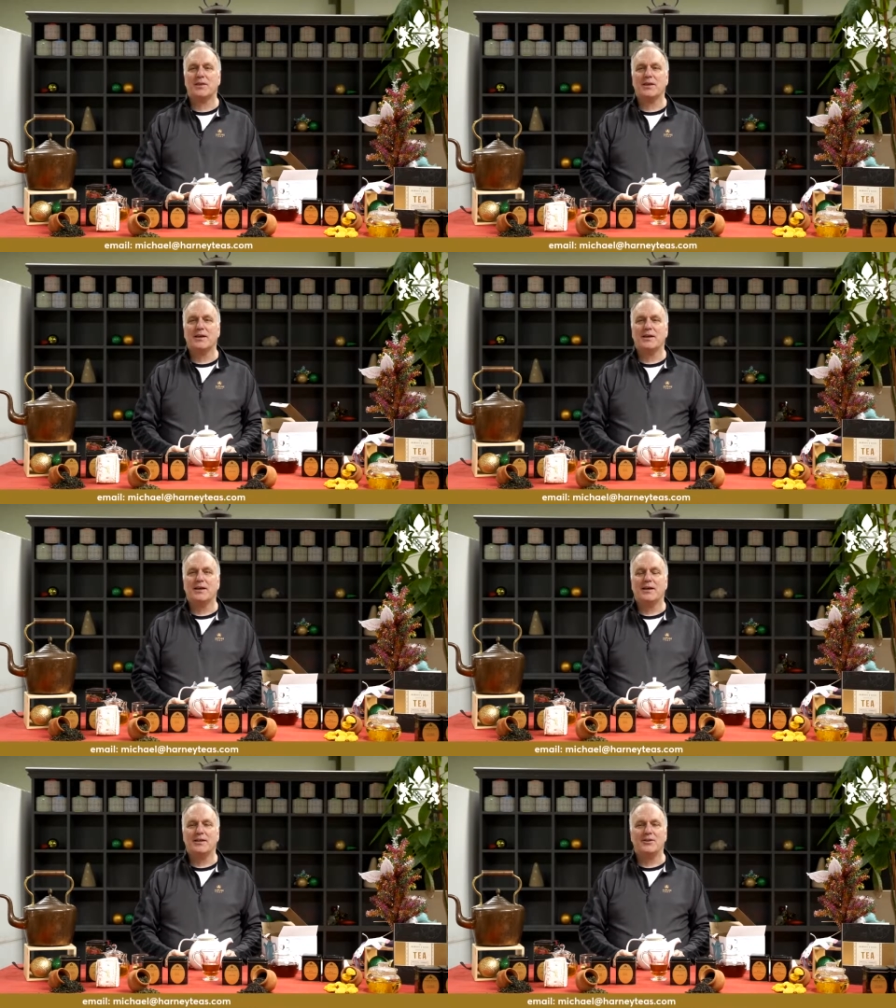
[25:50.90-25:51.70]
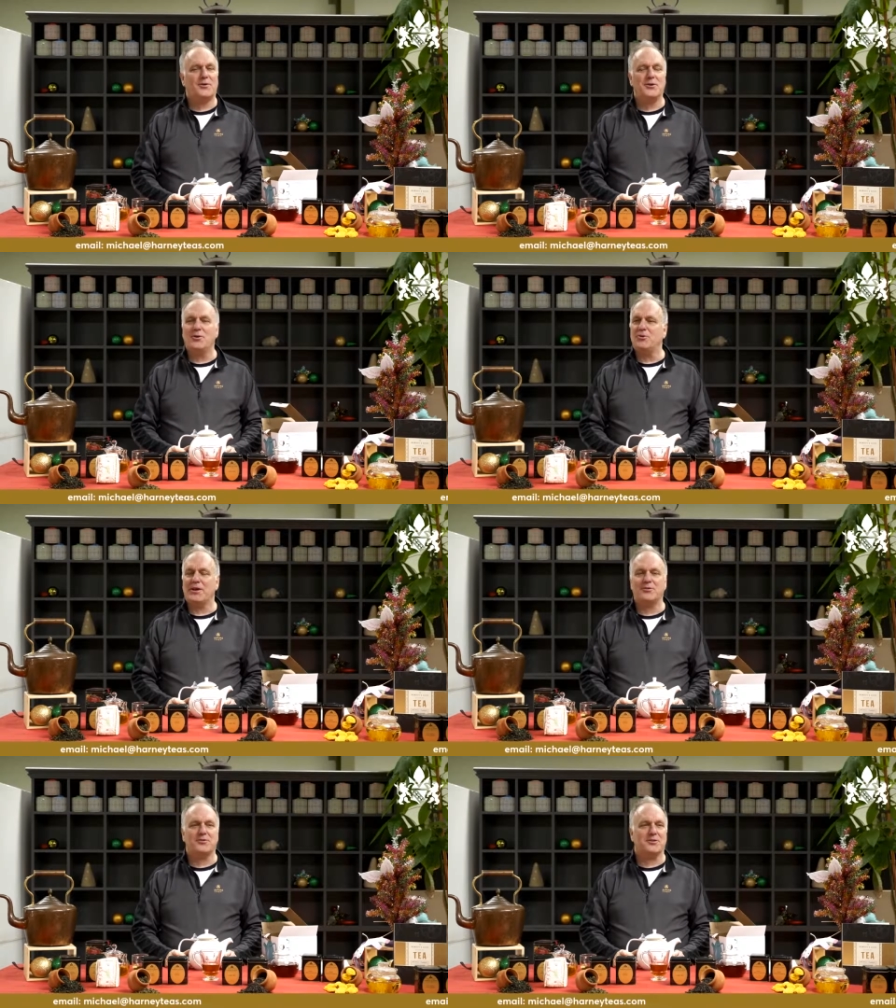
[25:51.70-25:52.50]
no one knows the answer to that,
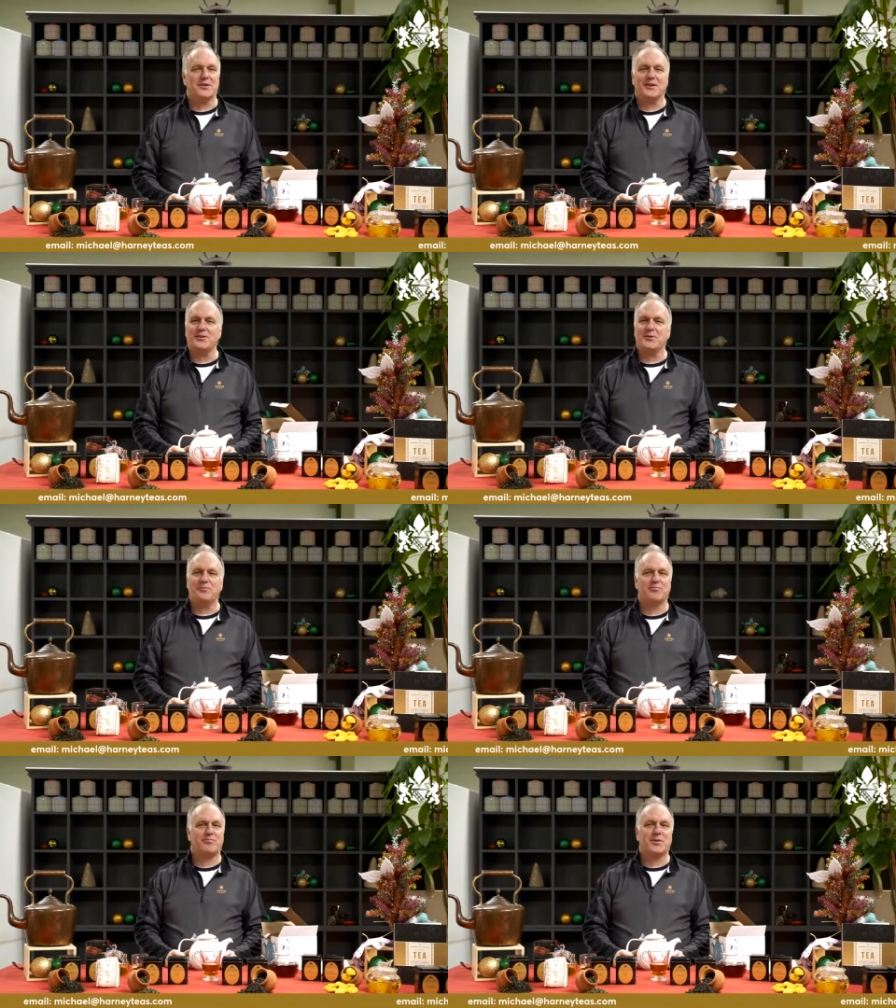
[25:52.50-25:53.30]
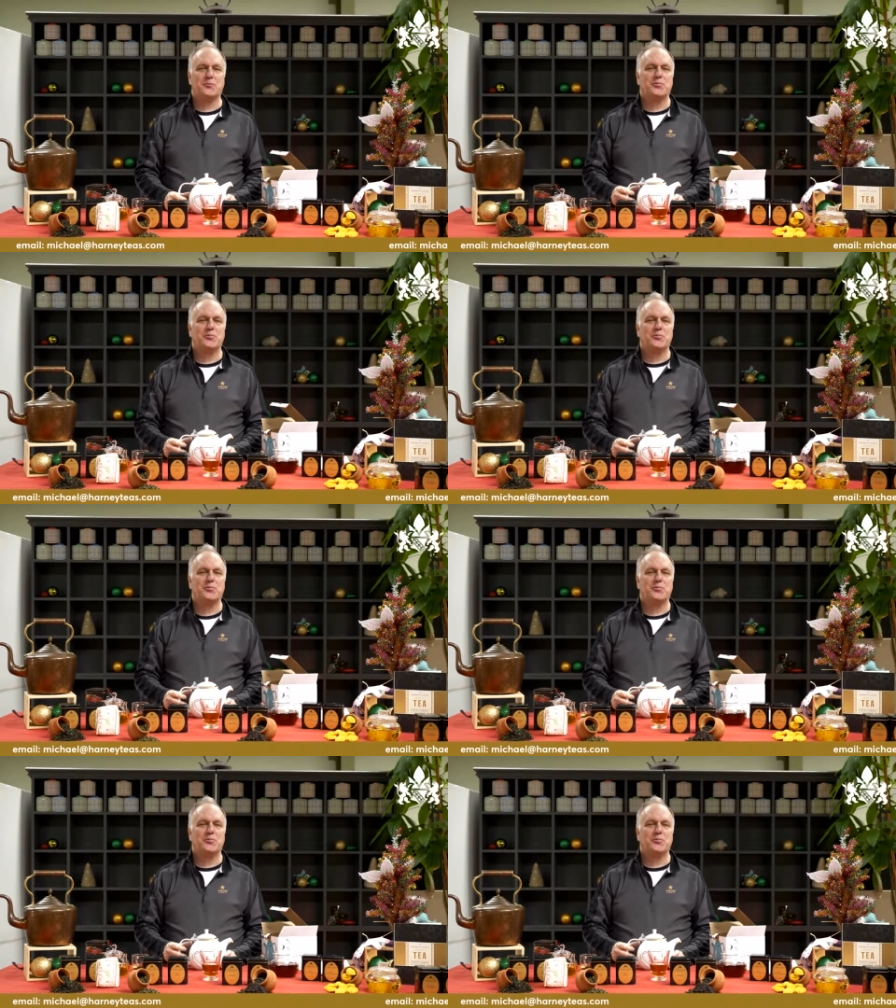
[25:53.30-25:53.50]
though. So